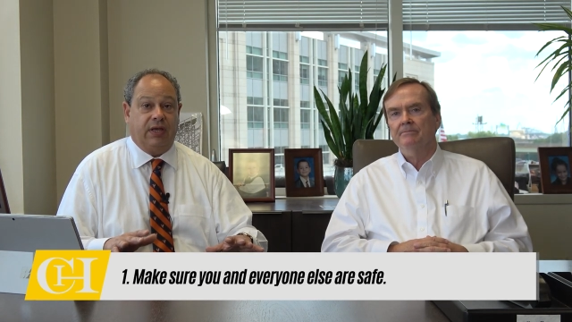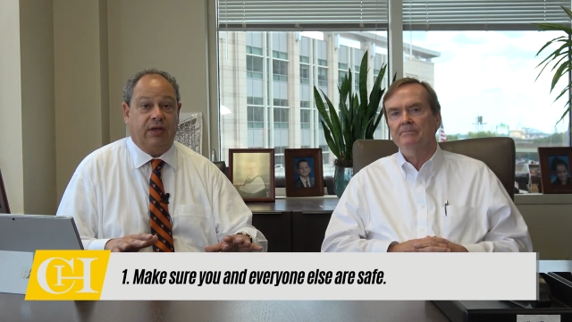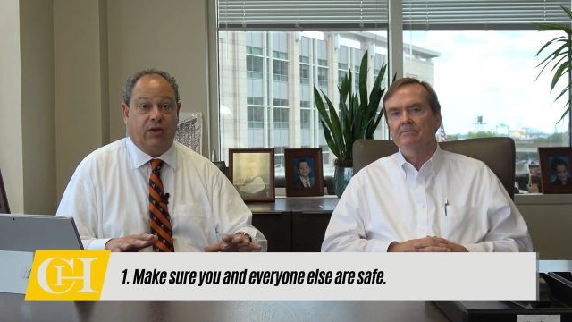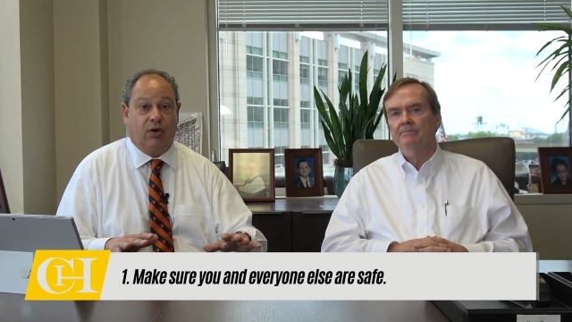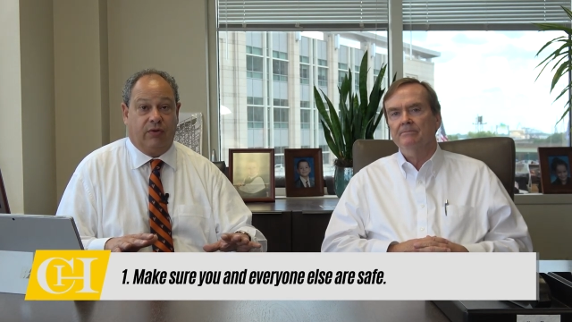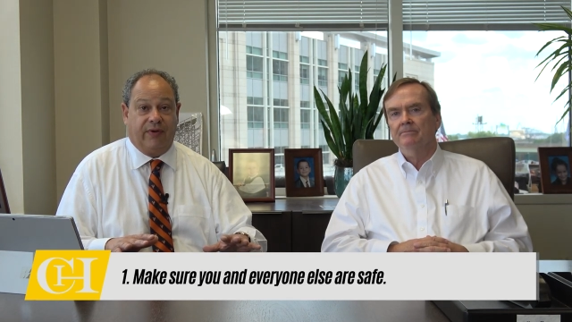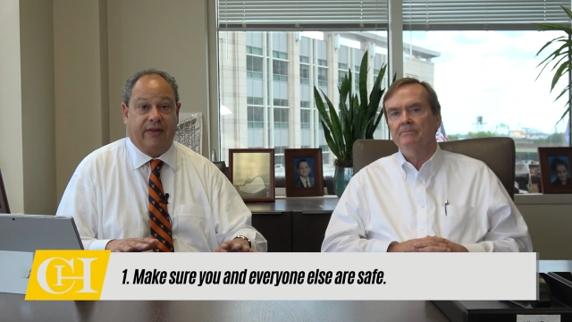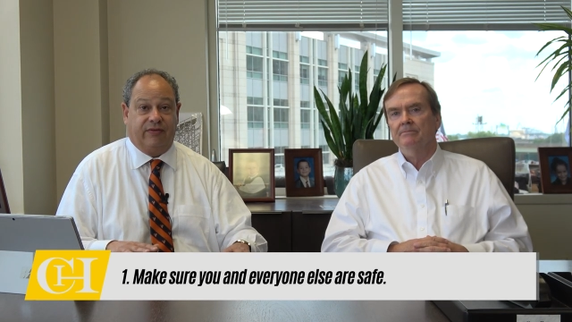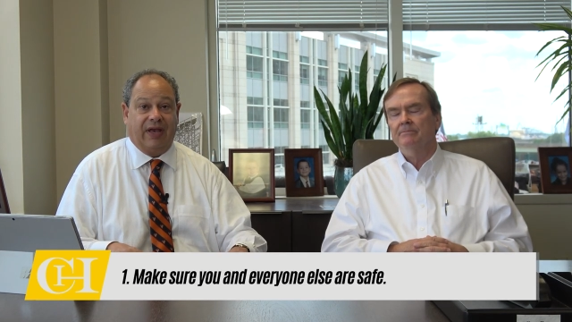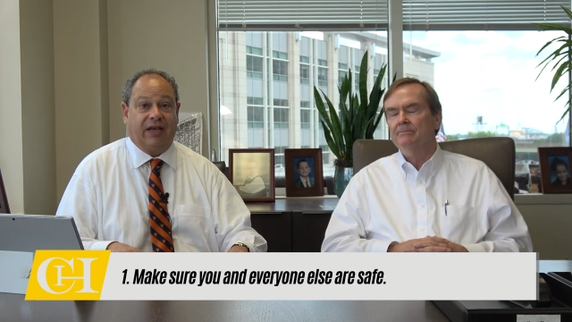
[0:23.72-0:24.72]
Speaker 1: You know, you've had
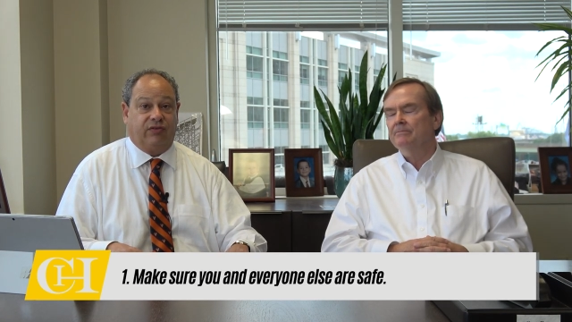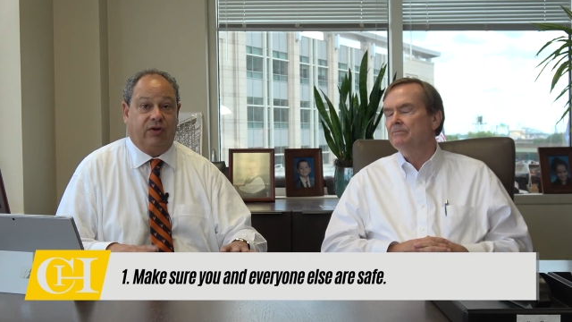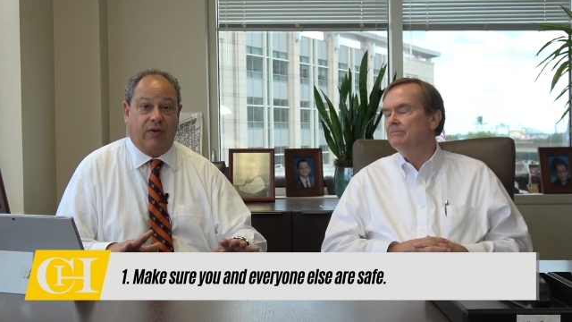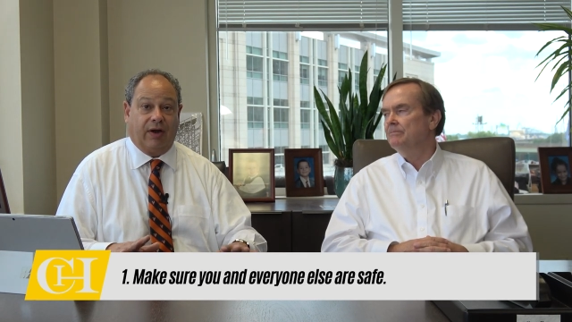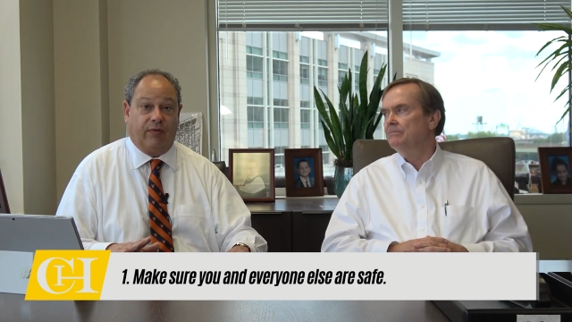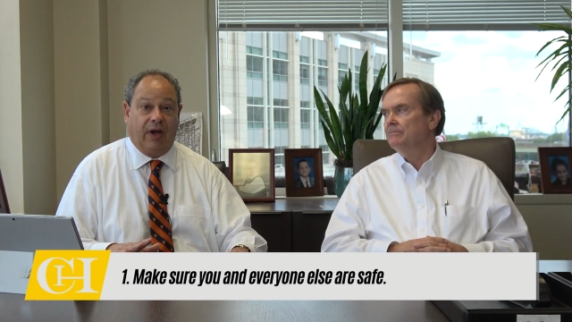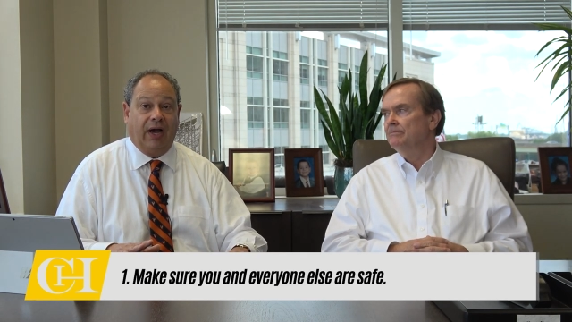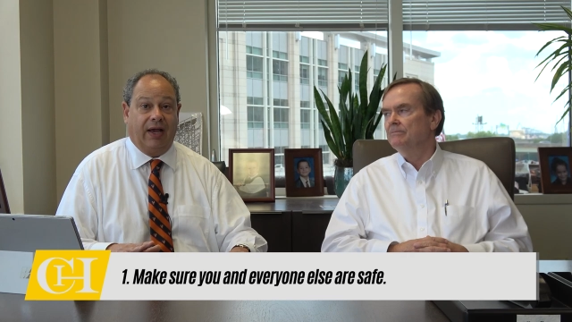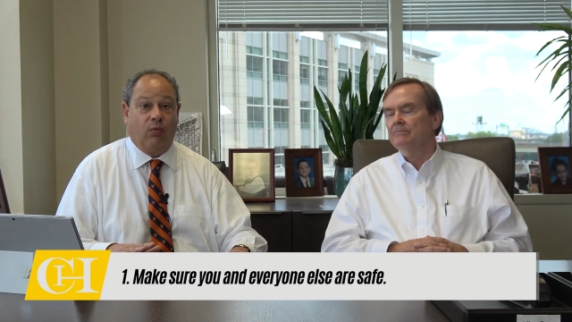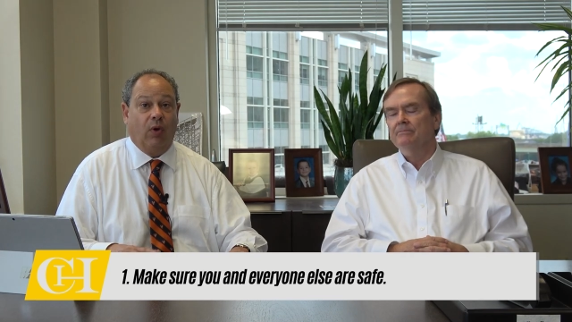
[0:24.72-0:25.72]
this accident, you're out on the
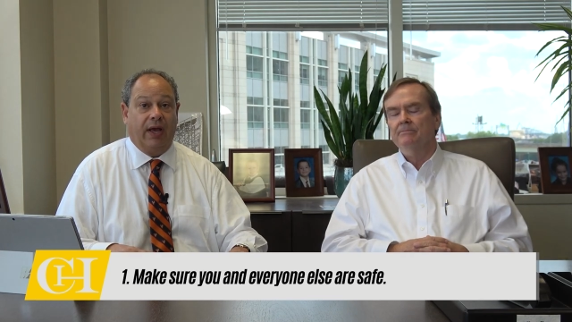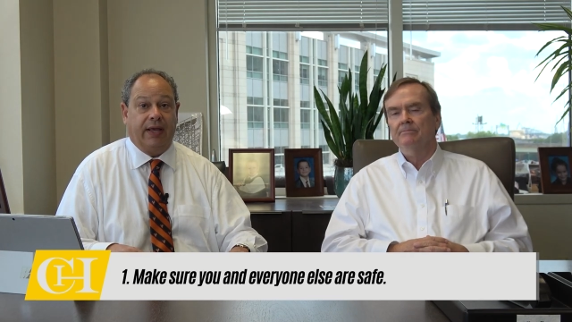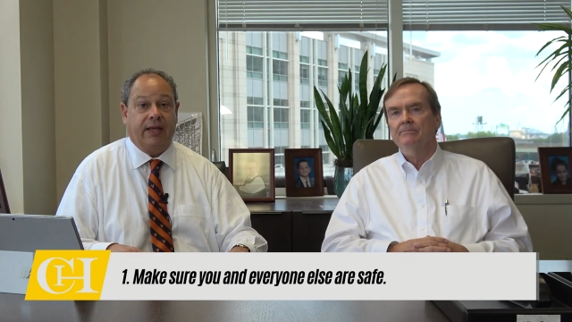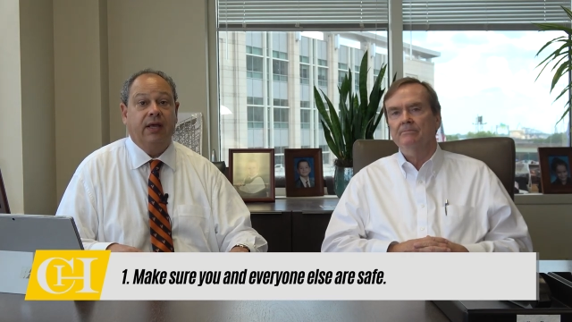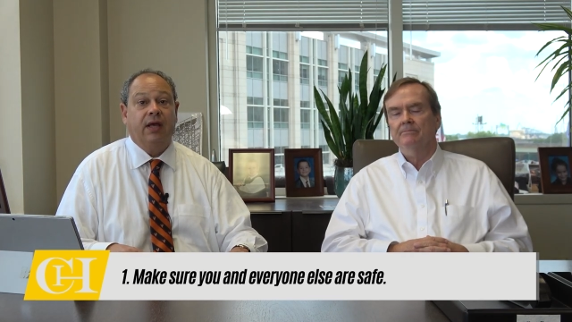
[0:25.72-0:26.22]
highway.